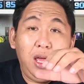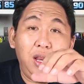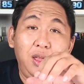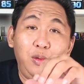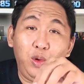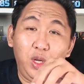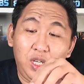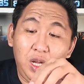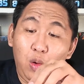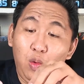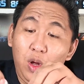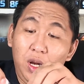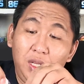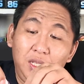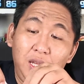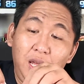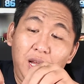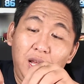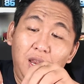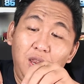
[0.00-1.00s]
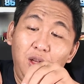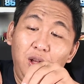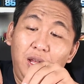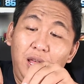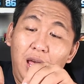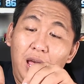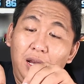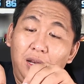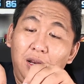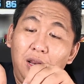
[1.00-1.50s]
which I want to take a look
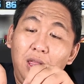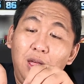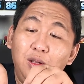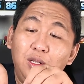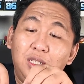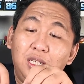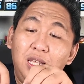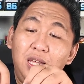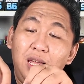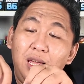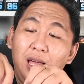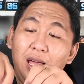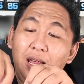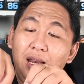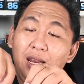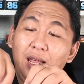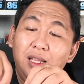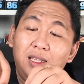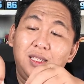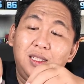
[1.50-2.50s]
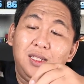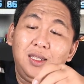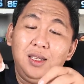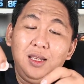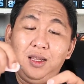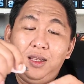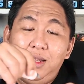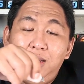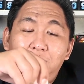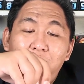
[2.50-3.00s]
at closely, and let's
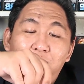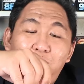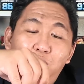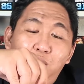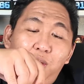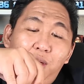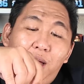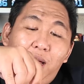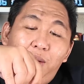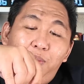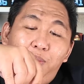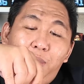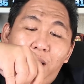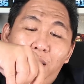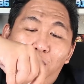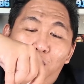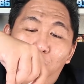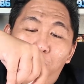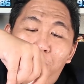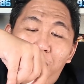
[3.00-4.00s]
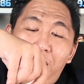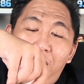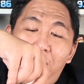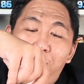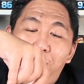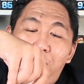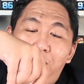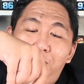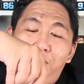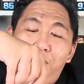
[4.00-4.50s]
do that by opening
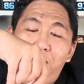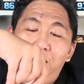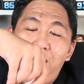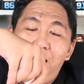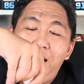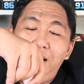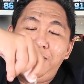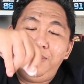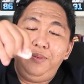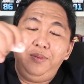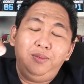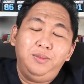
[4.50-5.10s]
him up, all right?